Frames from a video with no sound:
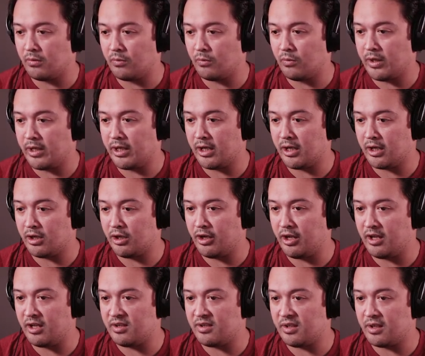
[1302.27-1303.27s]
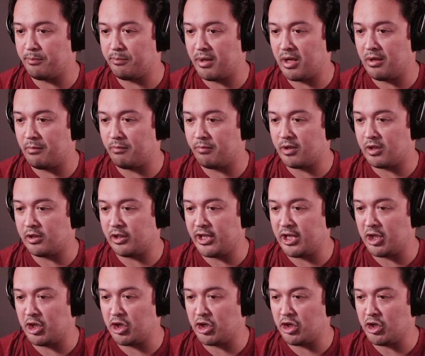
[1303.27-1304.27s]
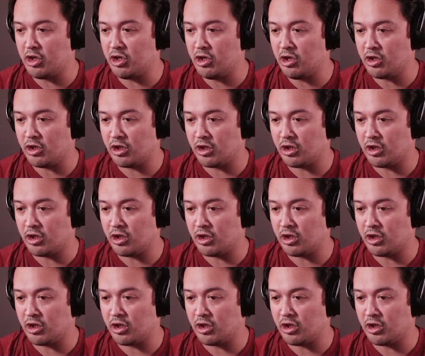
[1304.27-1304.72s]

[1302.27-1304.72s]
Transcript: Where is the pump cleaner?